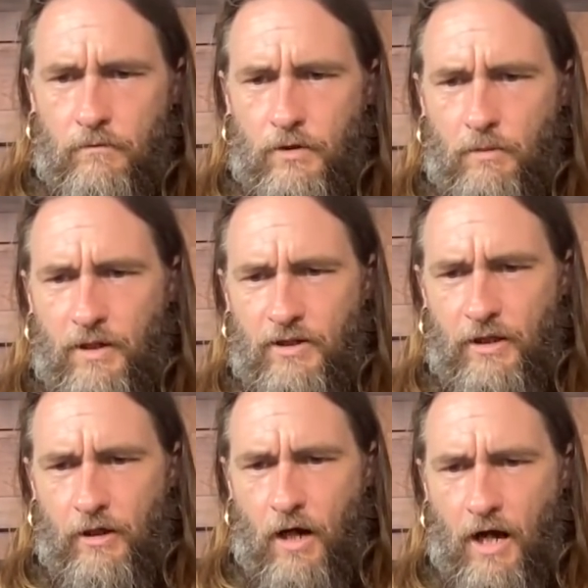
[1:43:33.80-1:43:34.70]
Somebody said
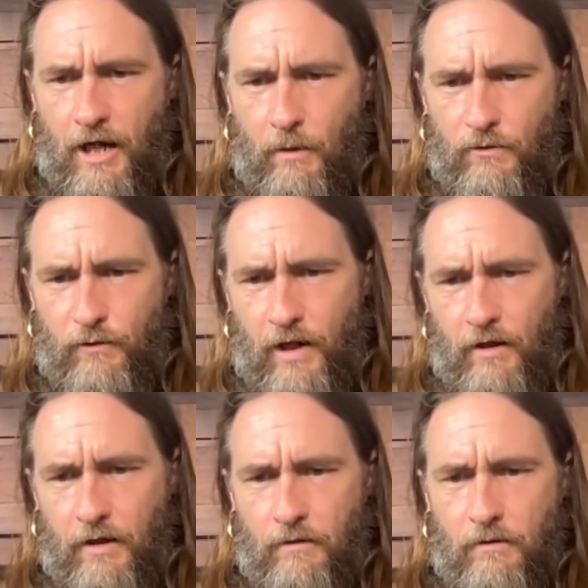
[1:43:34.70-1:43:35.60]
their audio is
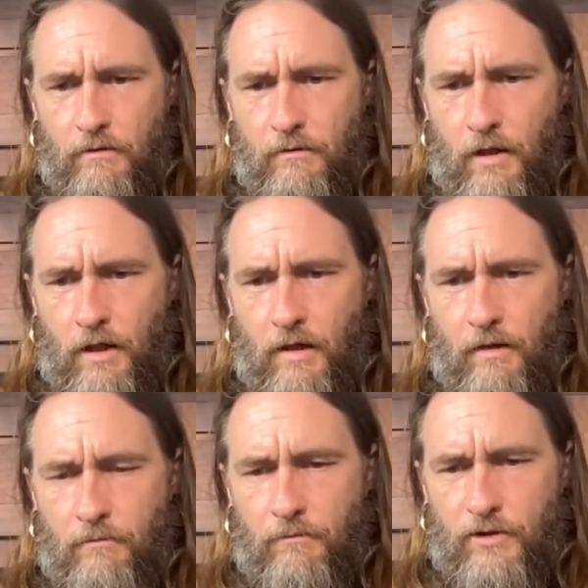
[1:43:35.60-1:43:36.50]
failing.
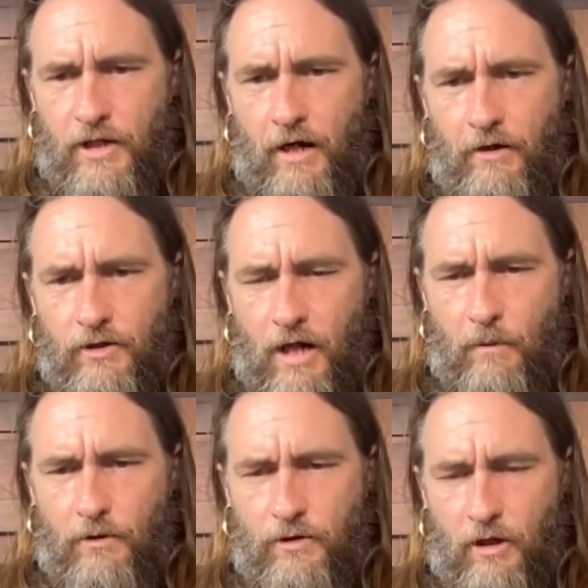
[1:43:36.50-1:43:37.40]
Sarah Scott,
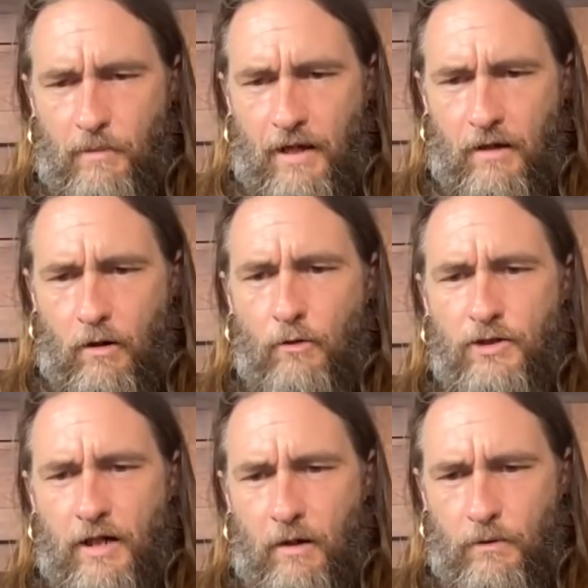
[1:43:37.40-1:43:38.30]
will you tell them how to? Oh,
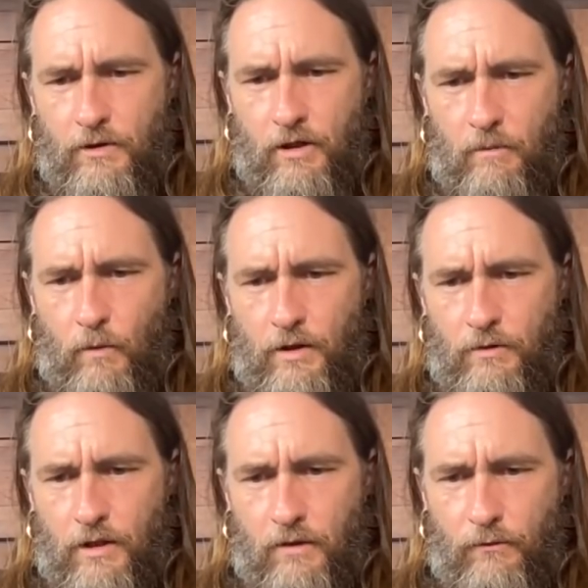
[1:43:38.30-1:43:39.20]
Sarah, will you tell them what you
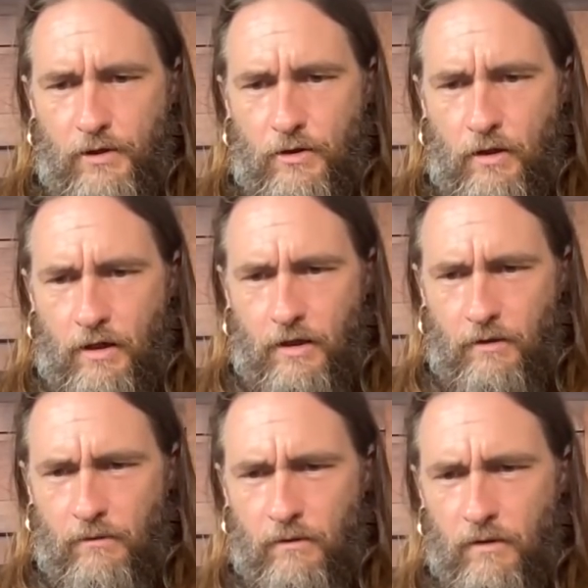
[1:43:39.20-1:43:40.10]
did to fix your audio?